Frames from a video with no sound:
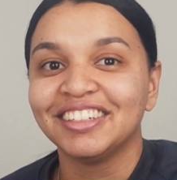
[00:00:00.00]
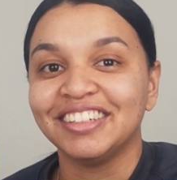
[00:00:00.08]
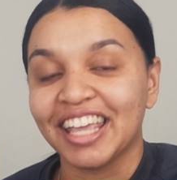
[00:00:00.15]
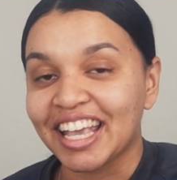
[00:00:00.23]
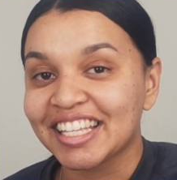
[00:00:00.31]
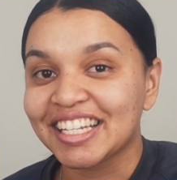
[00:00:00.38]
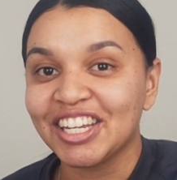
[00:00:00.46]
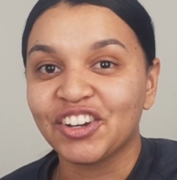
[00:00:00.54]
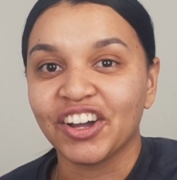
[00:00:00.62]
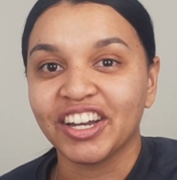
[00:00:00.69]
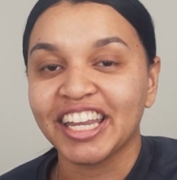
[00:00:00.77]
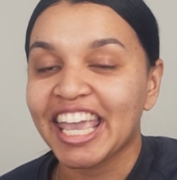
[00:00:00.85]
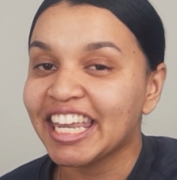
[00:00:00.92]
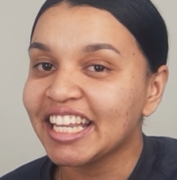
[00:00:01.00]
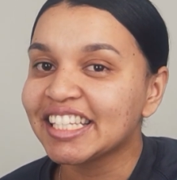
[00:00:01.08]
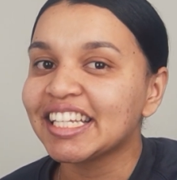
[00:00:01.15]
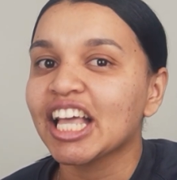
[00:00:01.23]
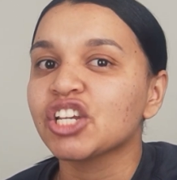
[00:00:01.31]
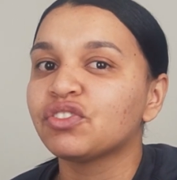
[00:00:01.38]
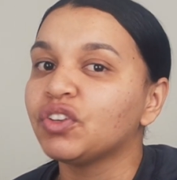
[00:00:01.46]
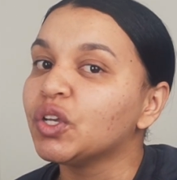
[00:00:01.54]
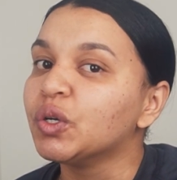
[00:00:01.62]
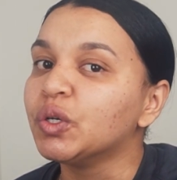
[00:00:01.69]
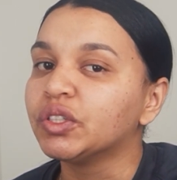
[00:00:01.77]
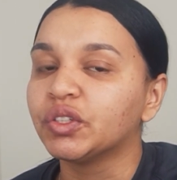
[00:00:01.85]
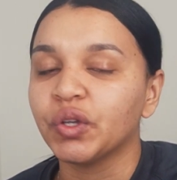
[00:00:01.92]
Next, click on
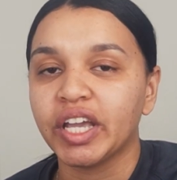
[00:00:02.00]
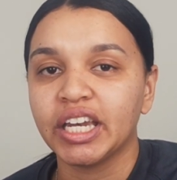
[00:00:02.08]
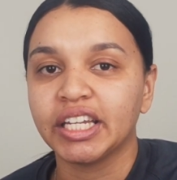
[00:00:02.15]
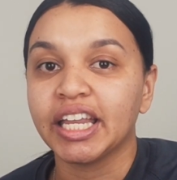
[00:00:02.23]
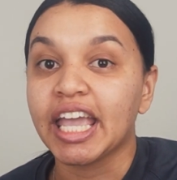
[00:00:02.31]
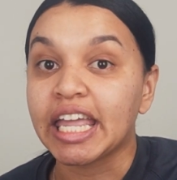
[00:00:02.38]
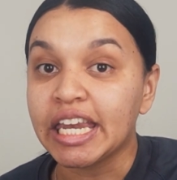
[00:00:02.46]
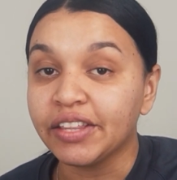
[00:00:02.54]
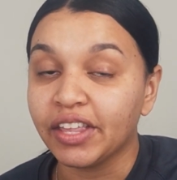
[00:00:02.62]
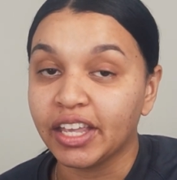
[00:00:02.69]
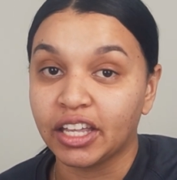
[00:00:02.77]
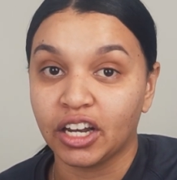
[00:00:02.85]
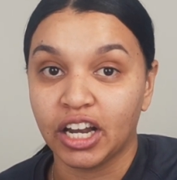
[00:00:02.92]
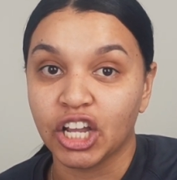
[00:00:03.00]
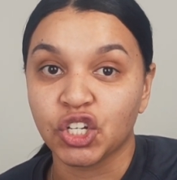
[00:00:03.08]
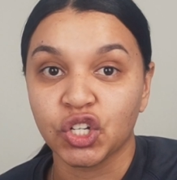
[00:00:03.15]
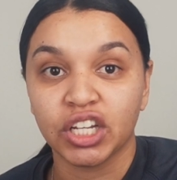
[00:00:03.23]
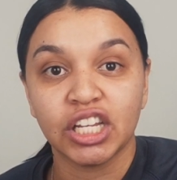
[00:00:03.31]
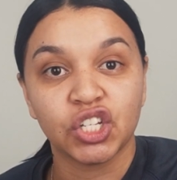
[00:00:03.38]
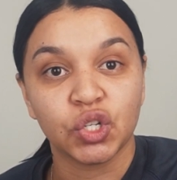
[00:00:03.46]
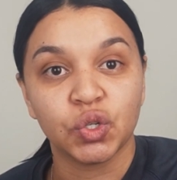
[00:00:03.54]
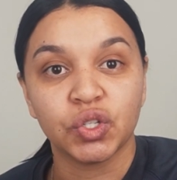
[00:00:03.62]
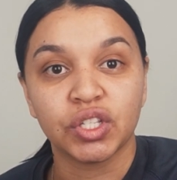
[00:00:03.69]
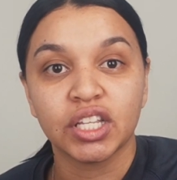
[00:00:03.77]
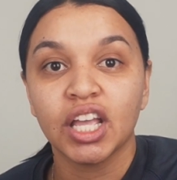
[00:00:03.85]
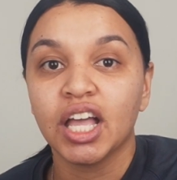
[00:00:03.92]
Edit/View to edit any declaration
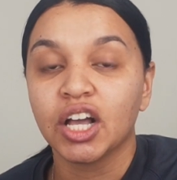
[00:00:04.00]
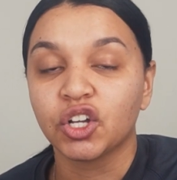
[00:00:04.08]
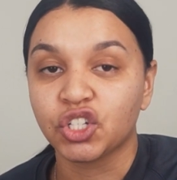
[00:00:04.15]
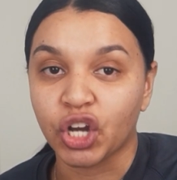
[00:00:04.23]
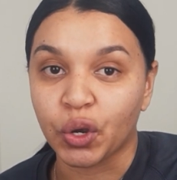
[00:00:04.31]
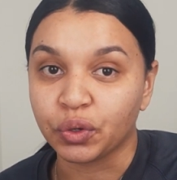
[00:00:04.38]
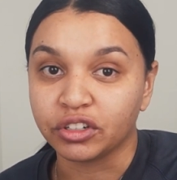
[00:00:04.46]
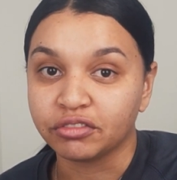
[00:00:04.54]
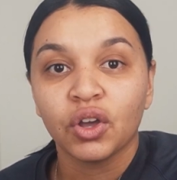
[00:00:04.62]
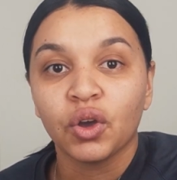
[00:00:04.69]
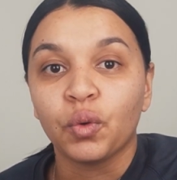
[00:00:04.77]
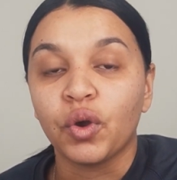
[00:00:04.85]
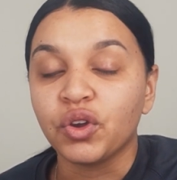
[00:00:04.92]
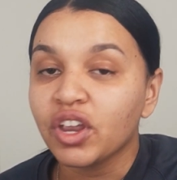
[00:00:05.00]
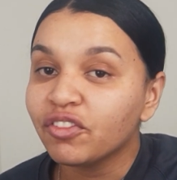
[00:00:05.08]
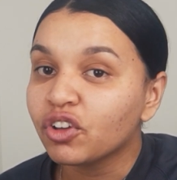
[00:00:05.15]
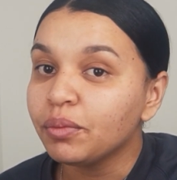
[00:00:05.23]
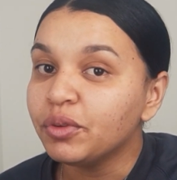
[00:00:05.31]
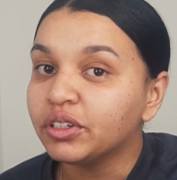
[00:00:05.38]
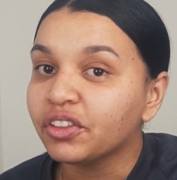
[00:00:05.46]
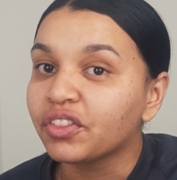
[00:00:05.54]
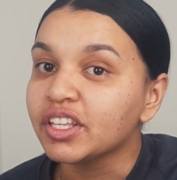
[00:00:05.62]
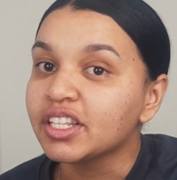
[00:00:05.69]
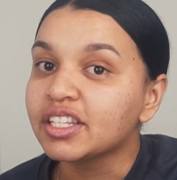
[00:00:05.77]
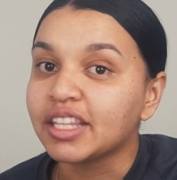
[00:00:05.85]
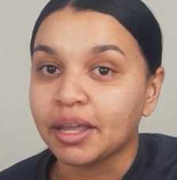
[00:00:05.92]
issues shown. When you have completed
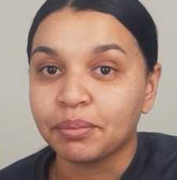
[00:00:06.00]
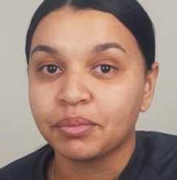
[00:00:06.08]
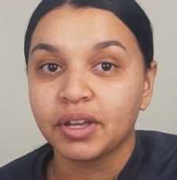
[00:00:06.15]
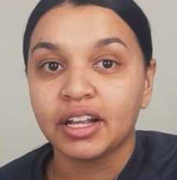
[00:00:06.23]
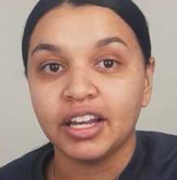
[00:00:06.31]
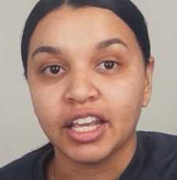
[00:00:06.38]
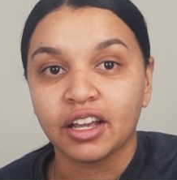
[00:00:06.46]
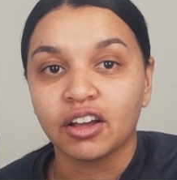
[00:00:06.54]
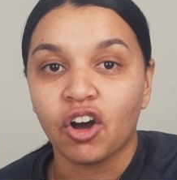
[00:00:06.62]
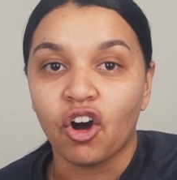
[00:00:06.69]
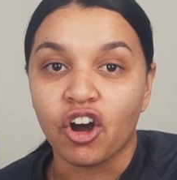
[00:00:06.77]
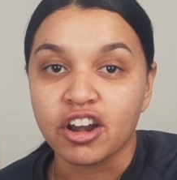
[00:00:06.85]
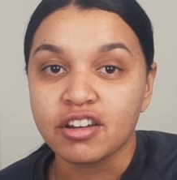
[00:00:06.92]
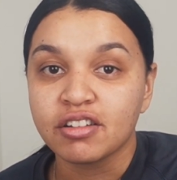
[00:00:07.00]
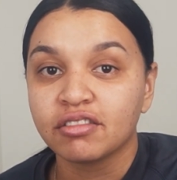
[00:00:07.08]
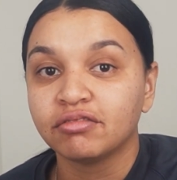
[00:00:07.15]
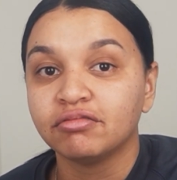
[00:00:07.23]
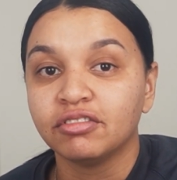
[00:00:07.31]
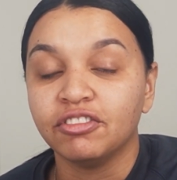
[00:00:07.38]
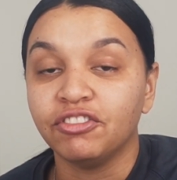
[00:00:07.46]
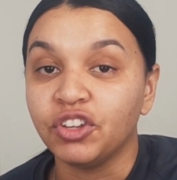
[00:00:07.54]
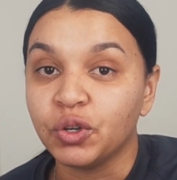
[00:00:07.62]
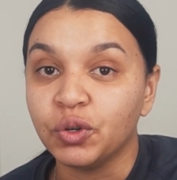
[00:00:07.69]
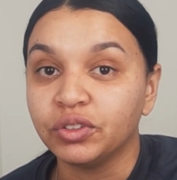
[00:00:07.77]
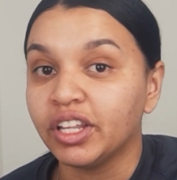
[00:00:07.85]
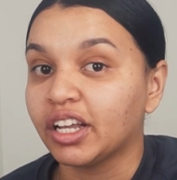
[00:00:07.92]
this step, click on
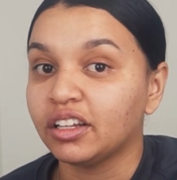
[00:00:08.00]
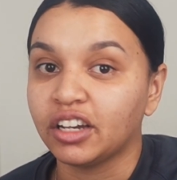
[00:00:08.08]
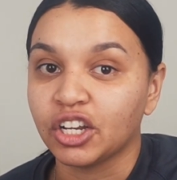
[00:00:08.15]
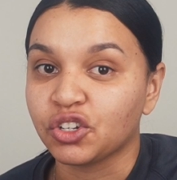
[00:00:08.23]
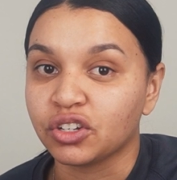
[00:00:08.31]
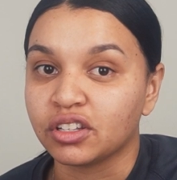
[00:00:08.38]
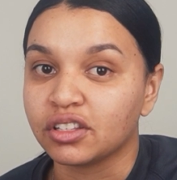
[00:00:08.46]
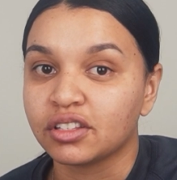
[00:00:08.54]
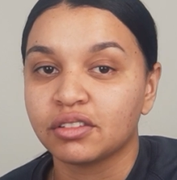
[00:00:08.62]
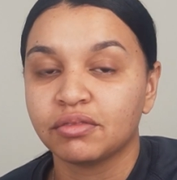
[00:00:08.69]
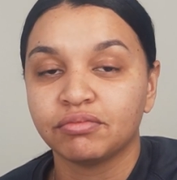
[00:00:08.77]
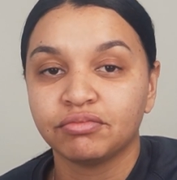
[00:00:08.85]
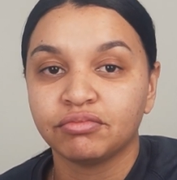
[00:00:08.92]
View Declarations.